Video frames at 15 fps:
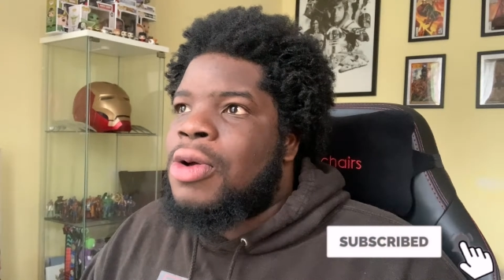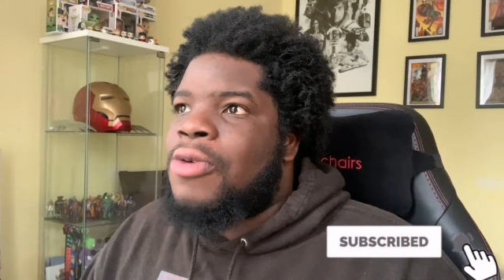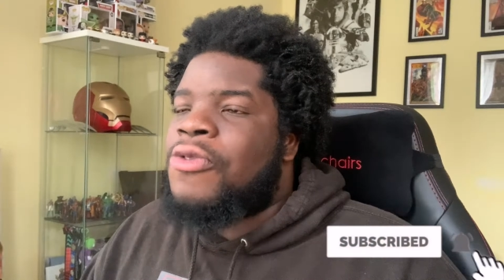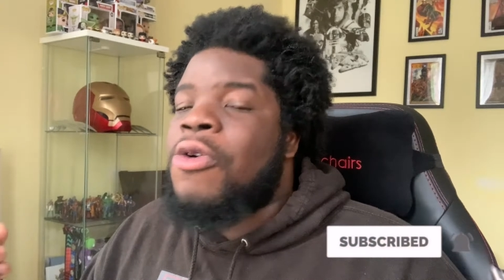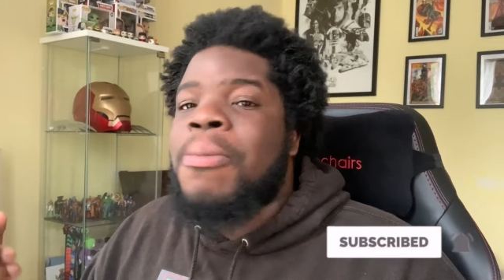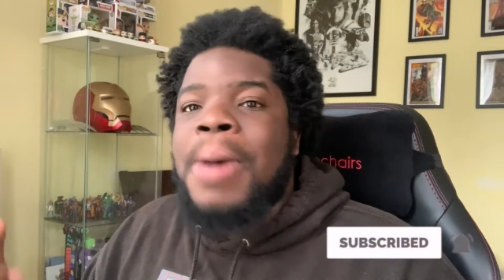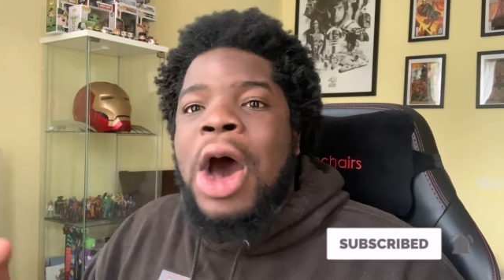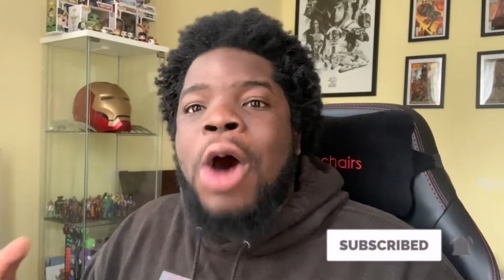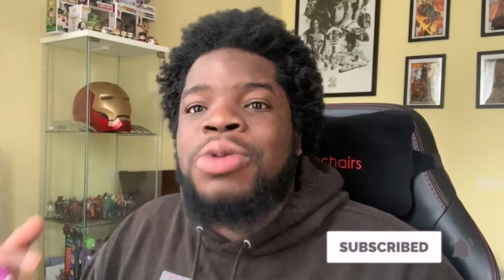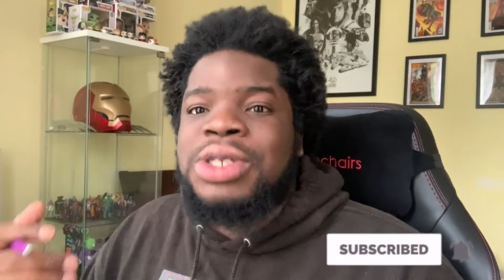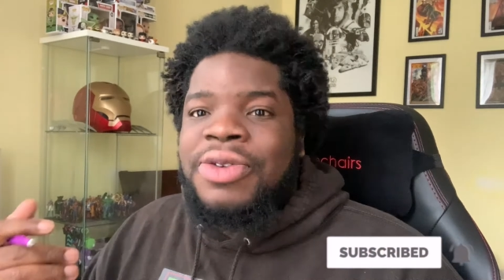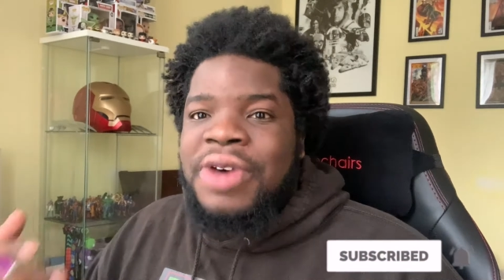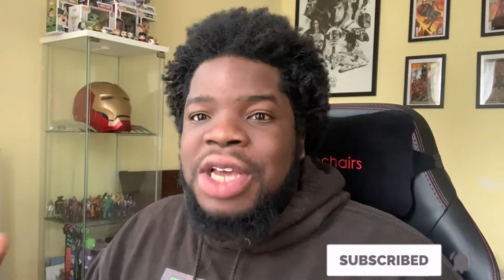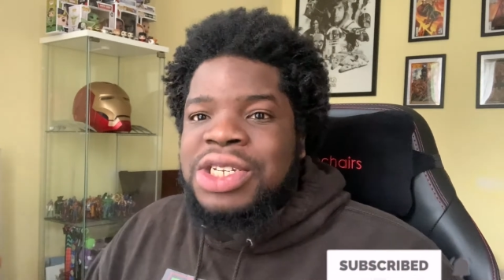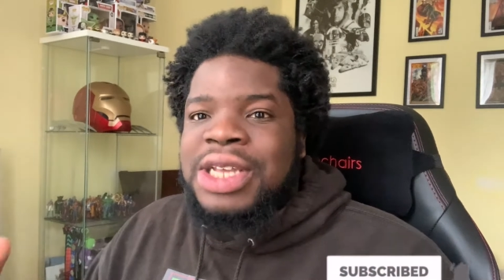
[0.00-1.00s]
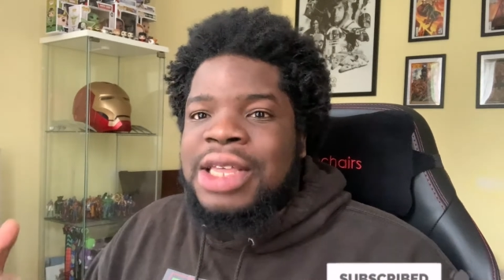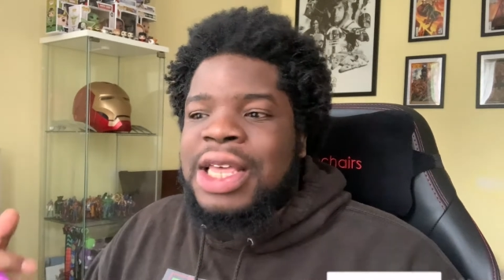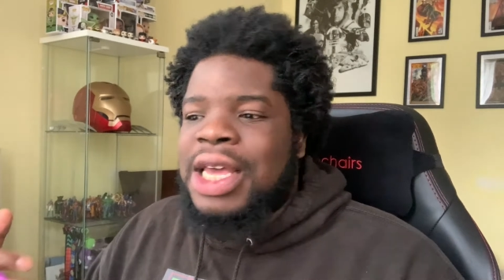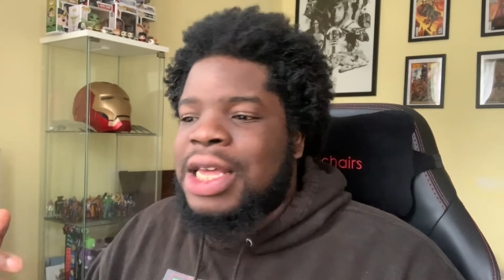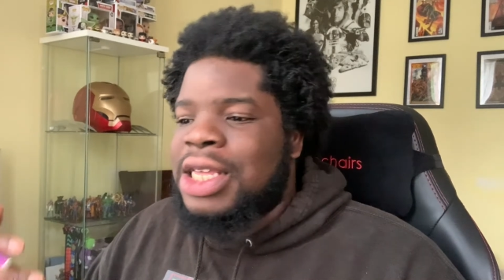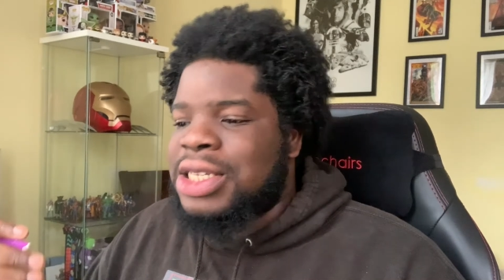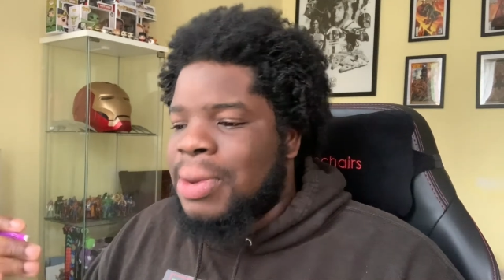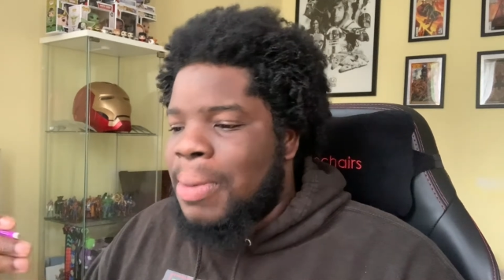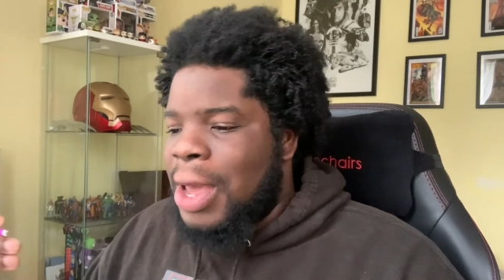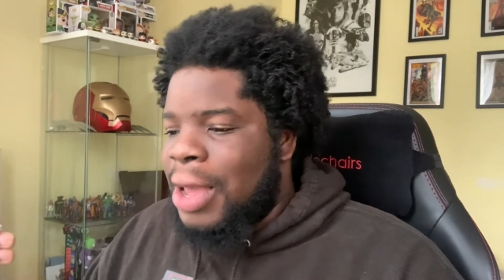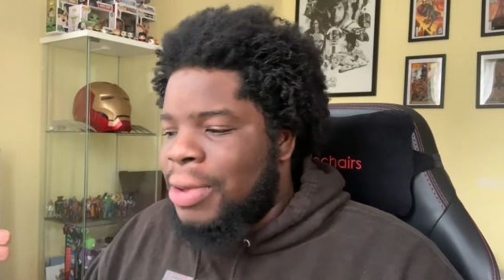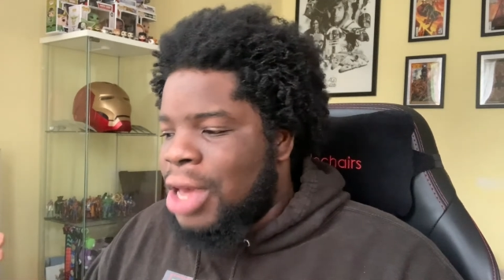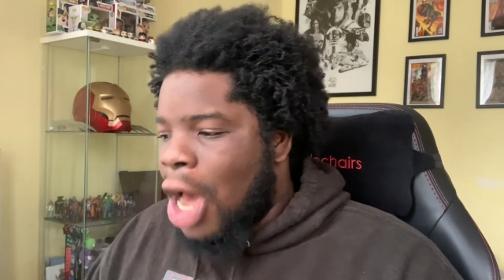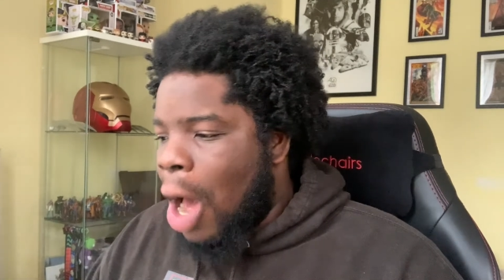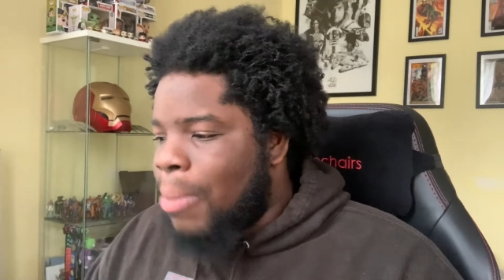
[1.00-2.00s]
from my observations, I think
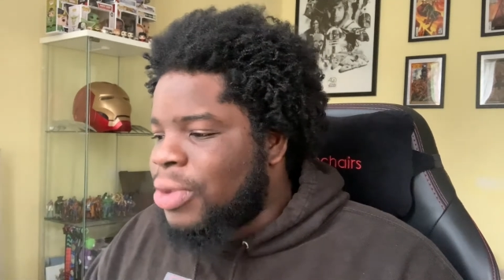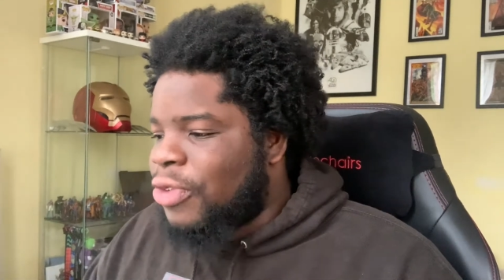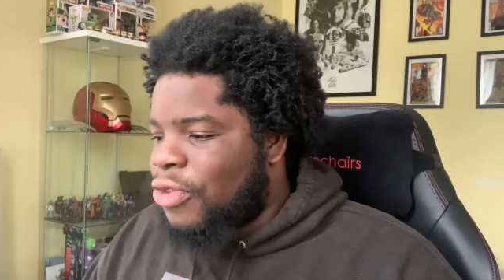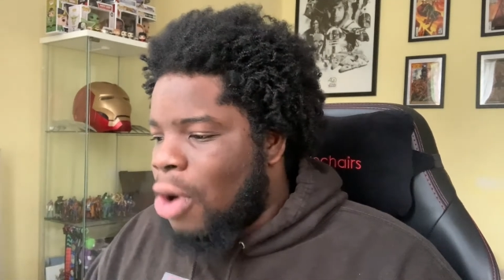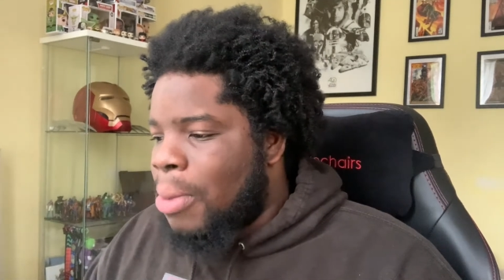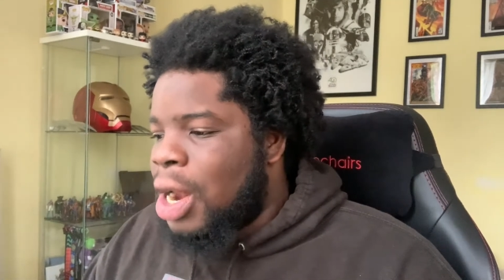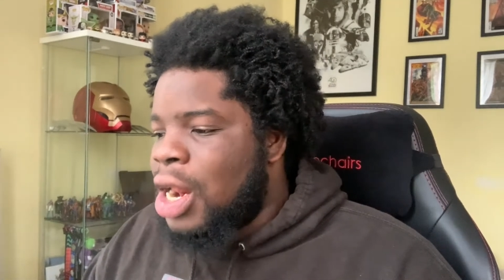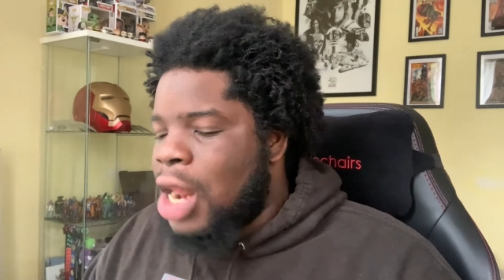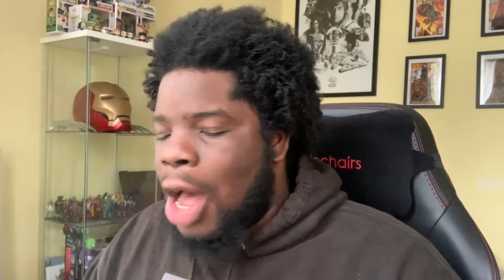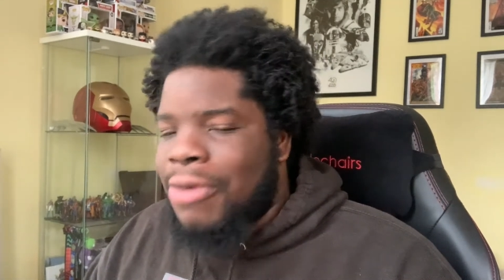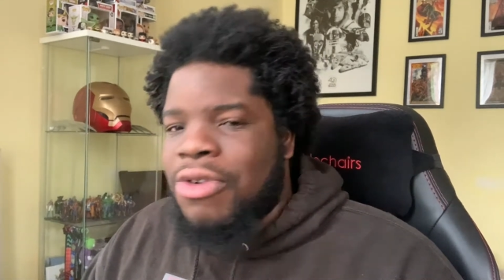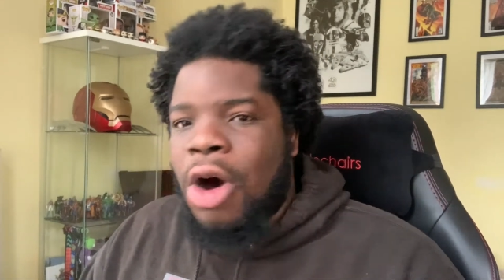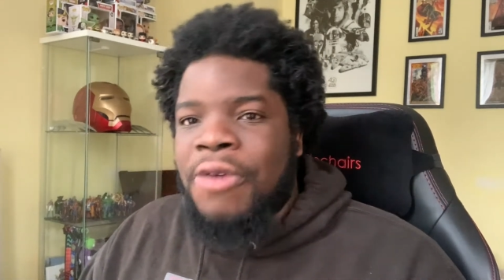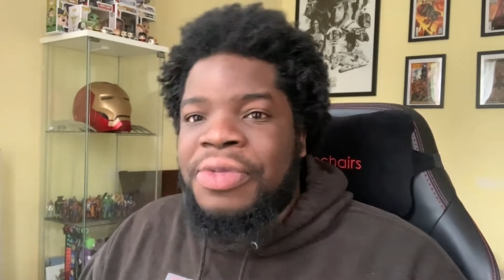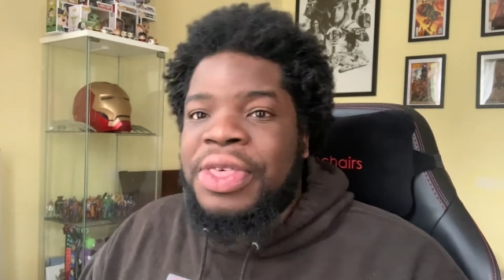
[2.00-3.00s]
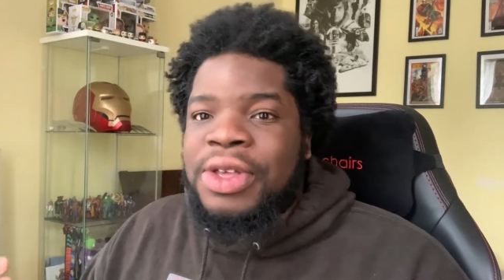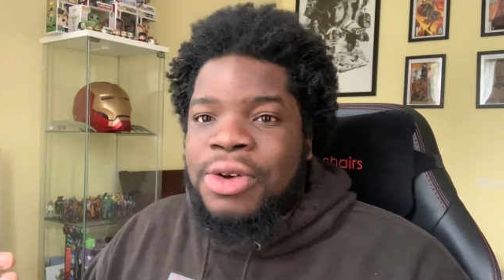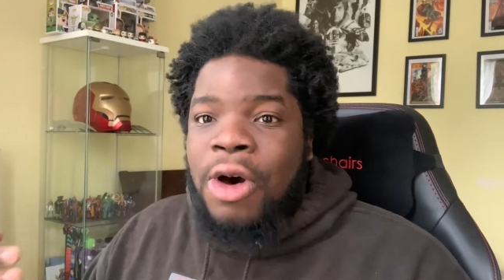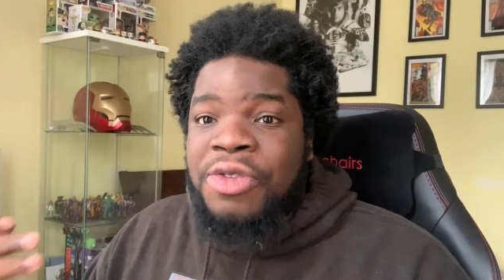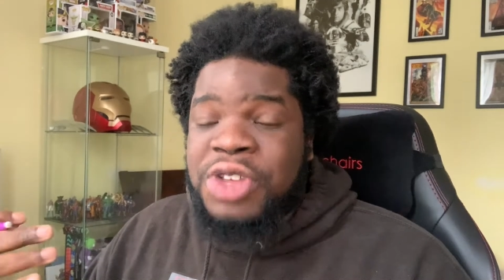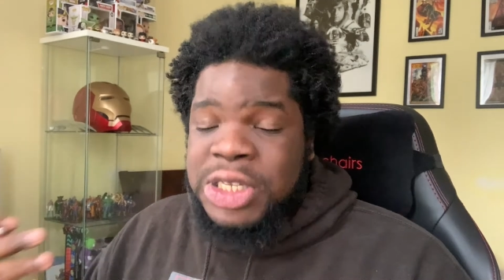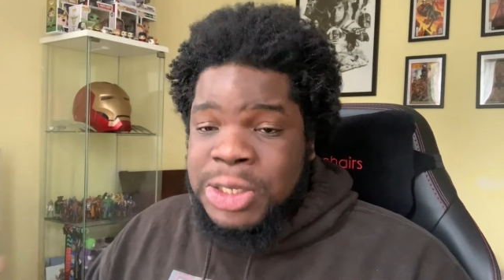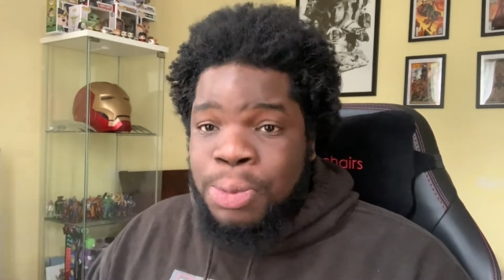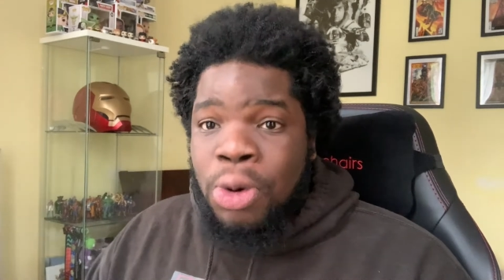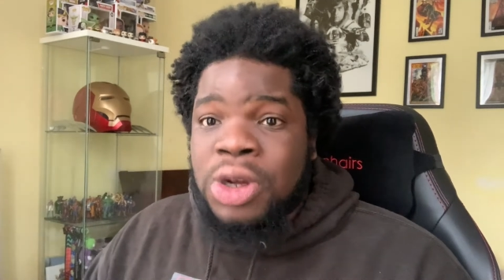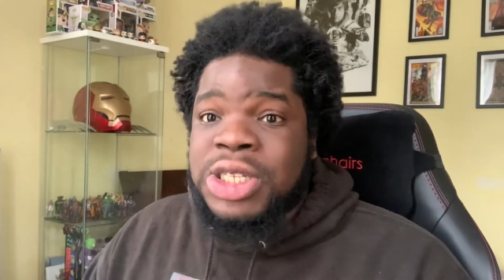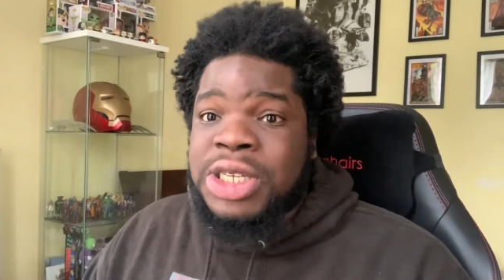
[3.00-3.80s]
it comes from a love of the sport to